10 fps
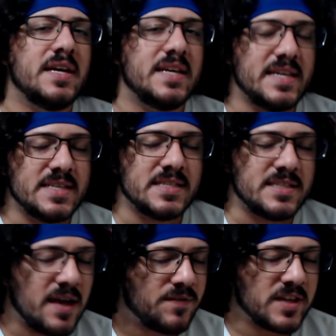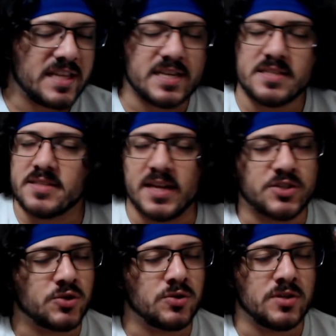is definitely
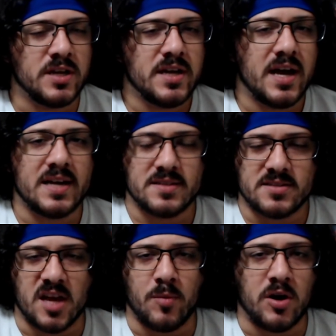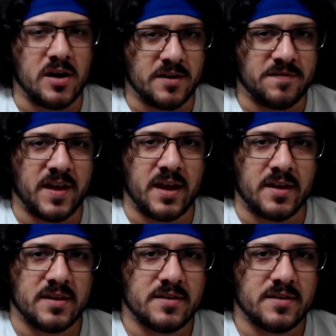essential as a Sammo Hung fan?